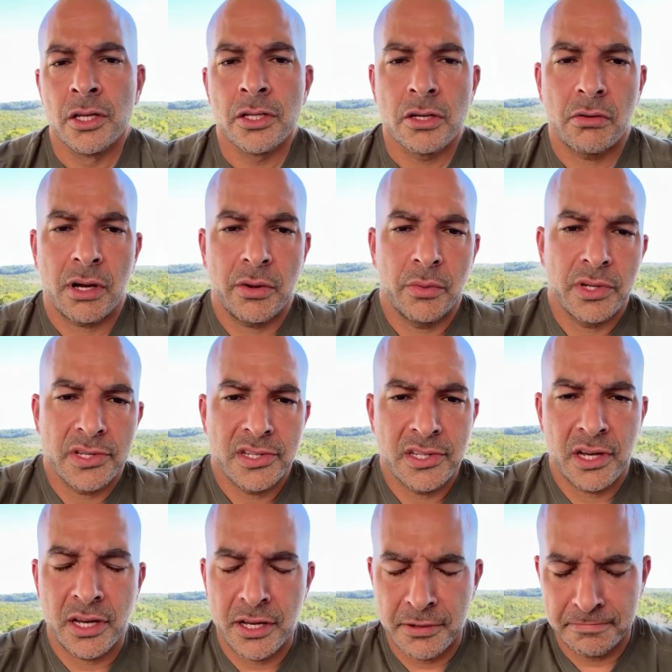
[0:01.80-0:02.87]
So I was
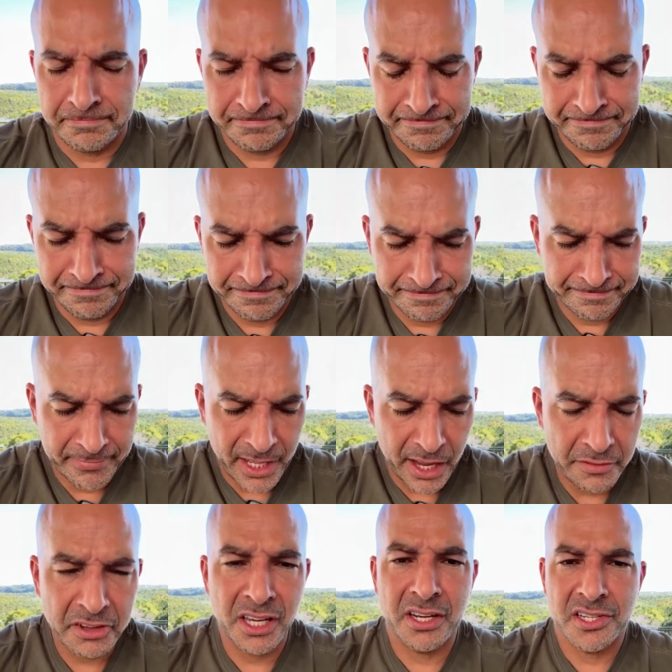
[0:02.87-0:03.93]
uh,
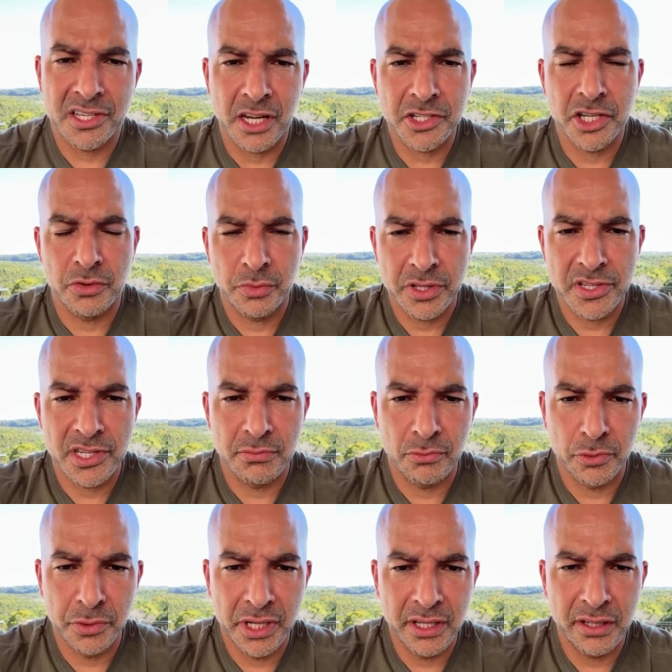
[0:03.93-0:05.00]
having a discussion with some
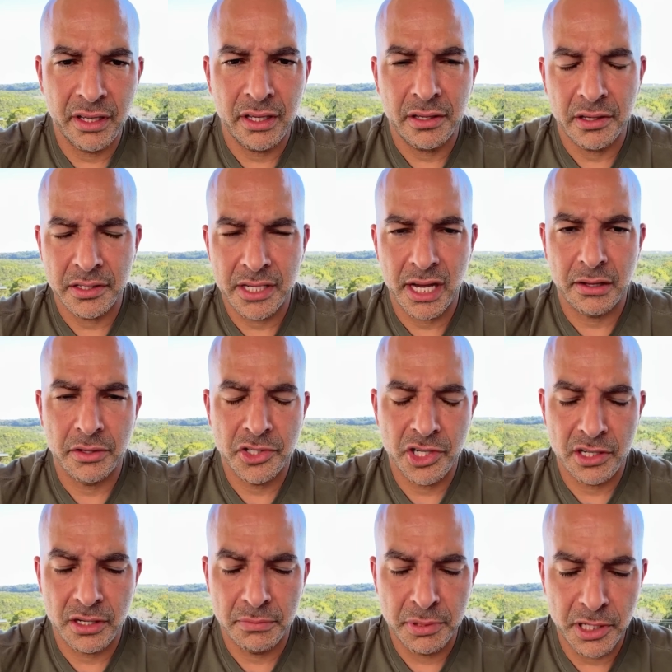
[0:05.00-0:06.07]
really
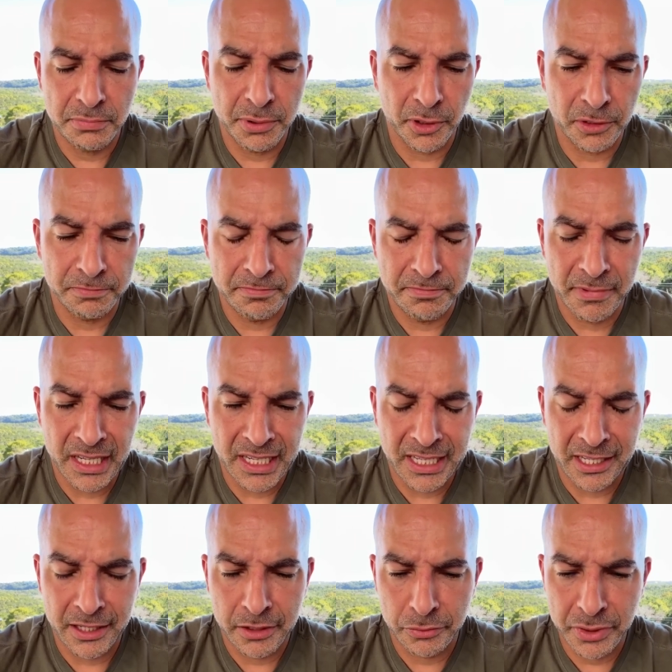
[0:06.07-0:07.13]
intelligent people
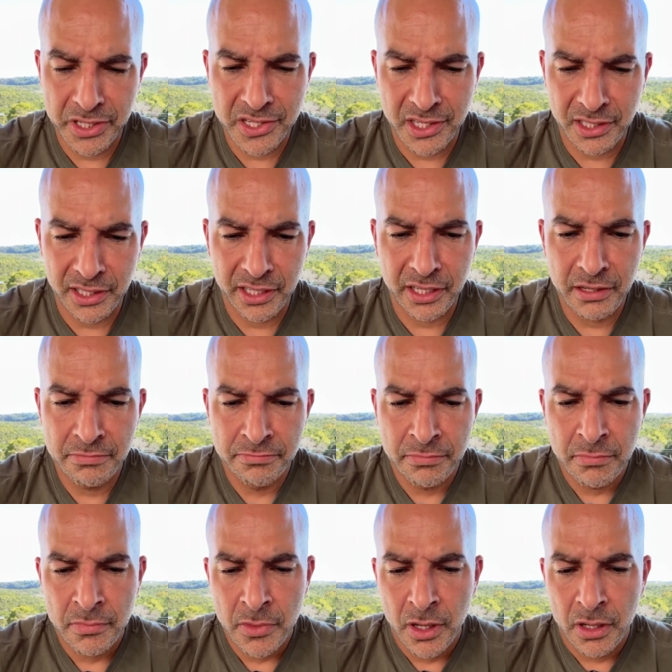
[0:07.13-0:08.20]
uh, recently,
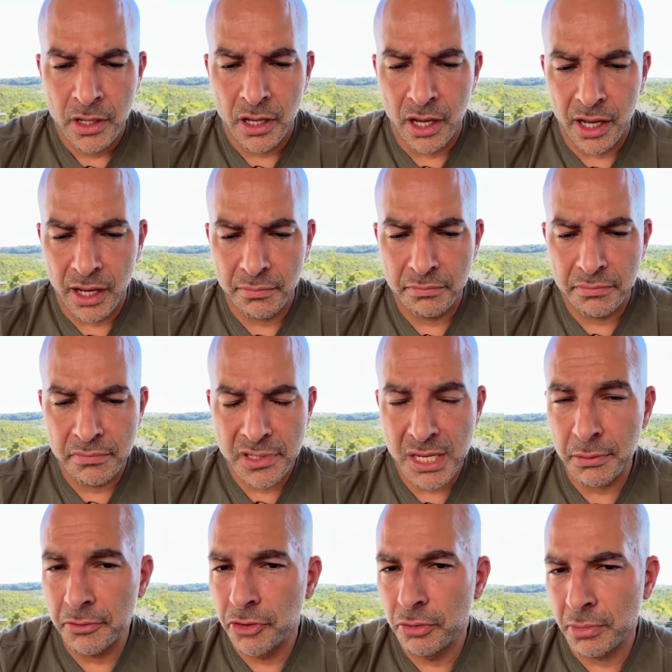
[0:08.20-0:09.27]
um,
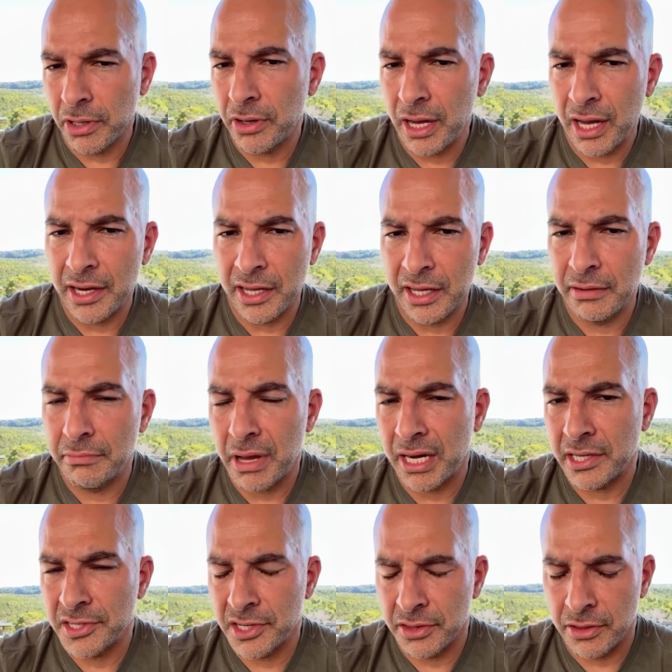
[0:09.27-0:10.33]
some of whom are not in
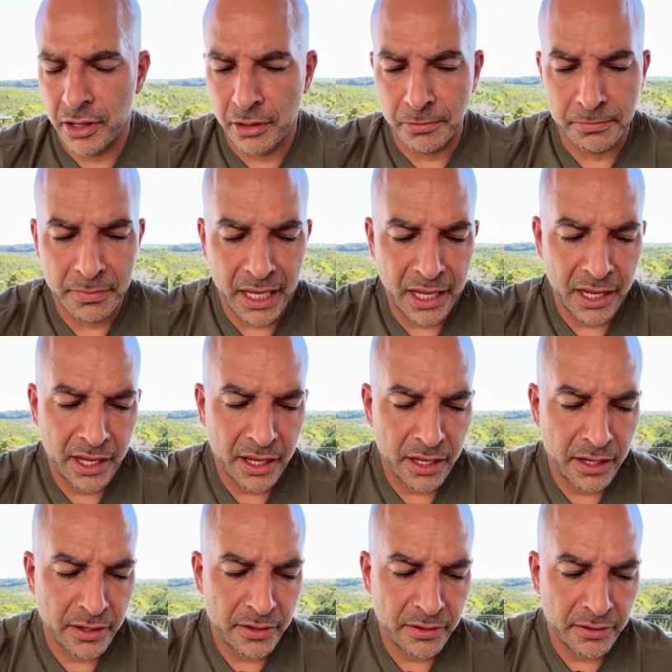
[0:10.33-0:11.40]
medicine though.
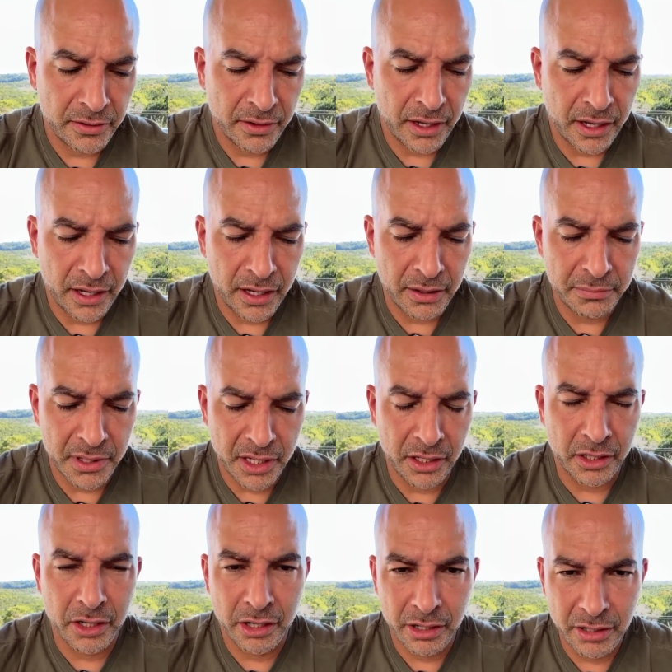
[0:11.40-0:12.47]
And um, it
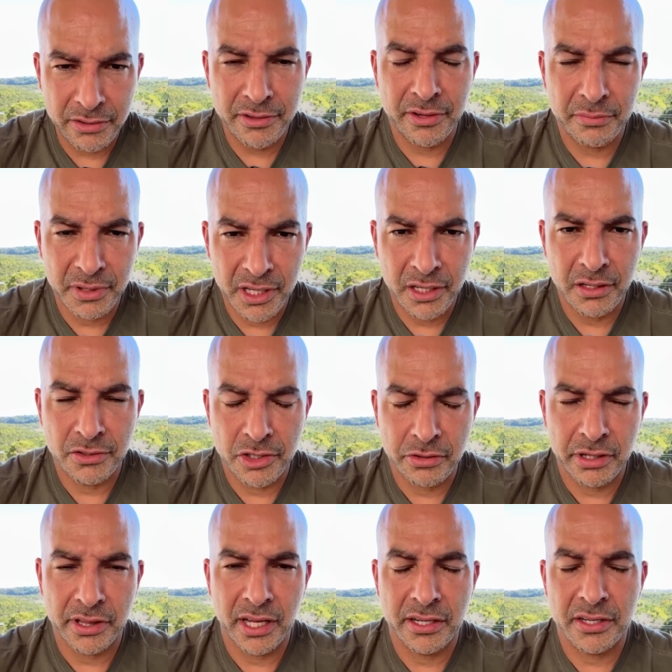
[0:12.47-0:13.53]
occurred to me
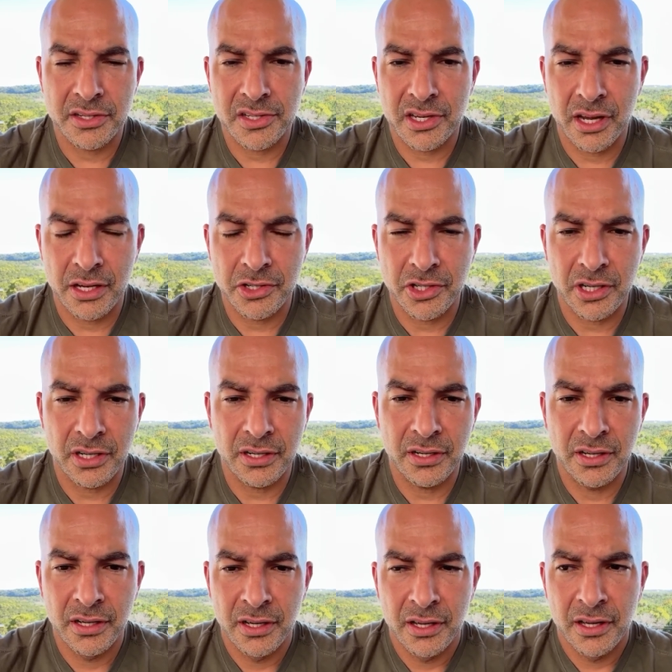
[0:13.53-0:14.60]
during that
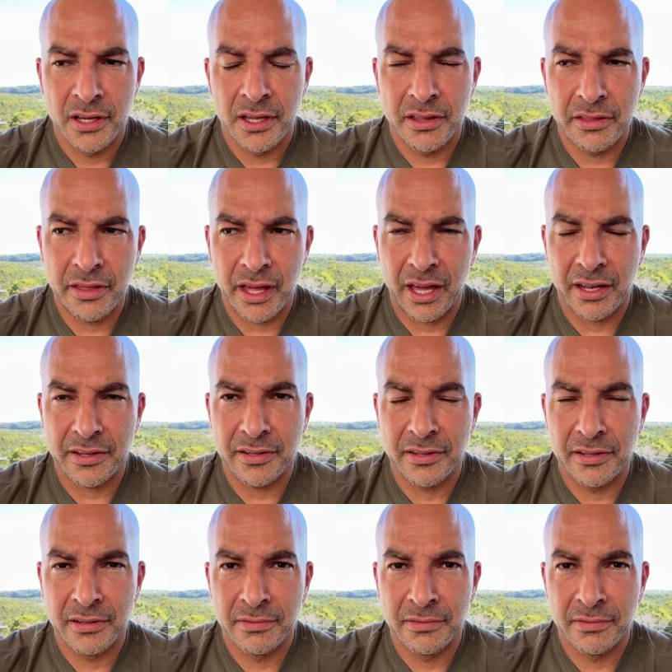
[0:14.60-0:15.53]
discussion that